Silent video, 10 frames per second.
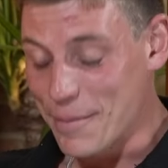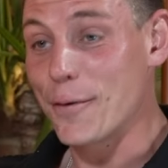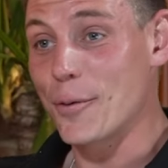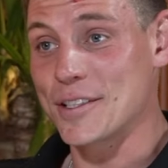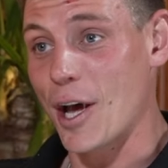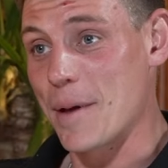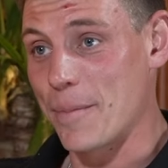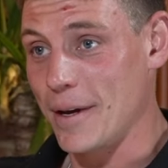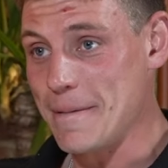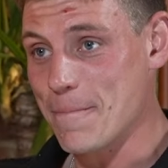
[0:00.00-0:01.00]
Before we start,
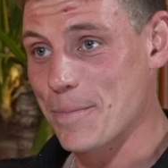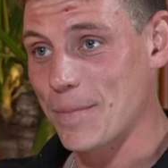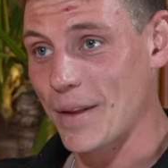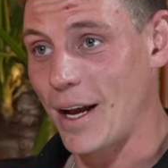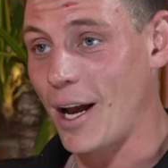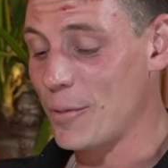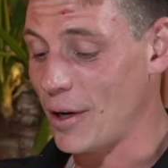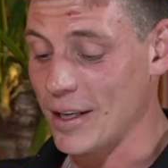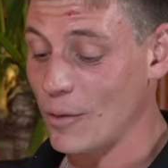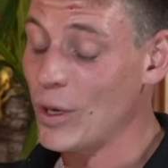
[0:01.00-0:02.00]
Pippa,
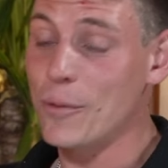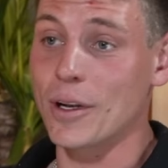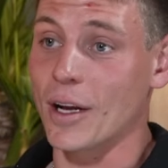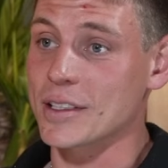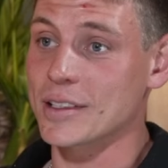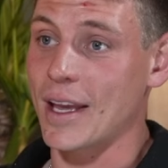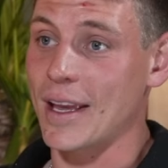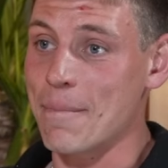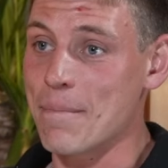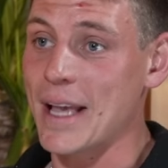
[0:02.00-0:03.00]
we would like to say
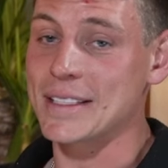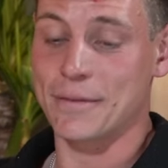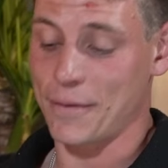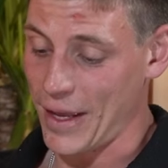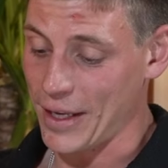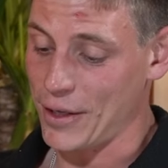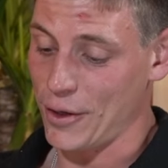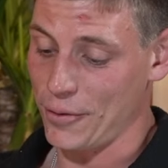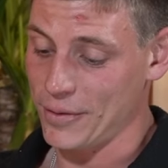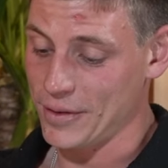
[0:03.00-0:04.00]
a massive thank
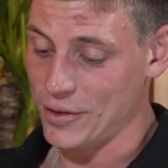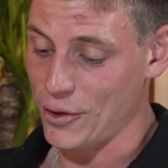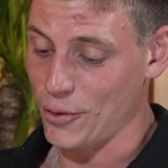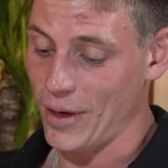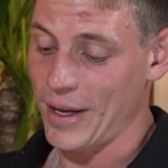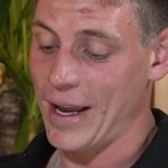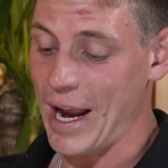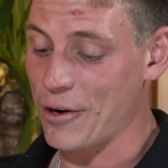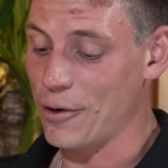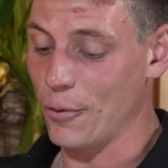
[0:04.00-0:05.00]
you to
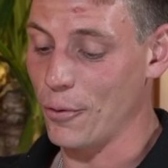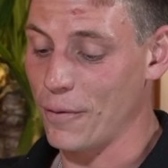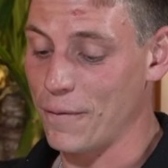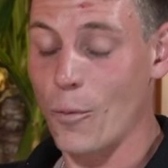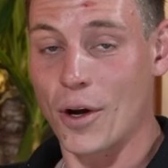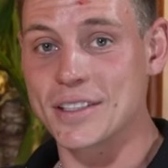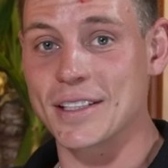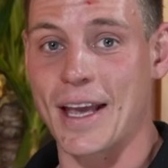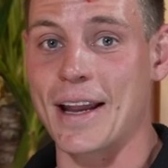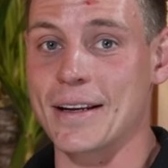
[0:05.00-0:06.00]
Harry Hall for once
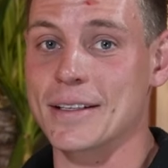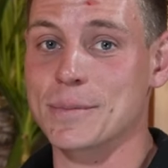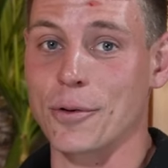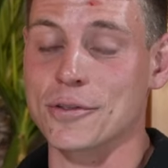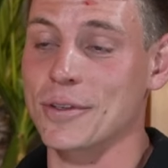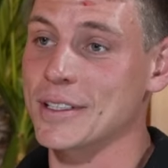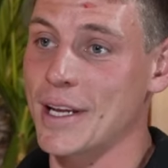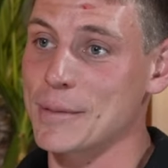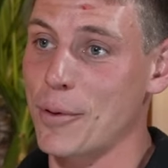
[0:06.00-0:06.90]
again sponsoring today's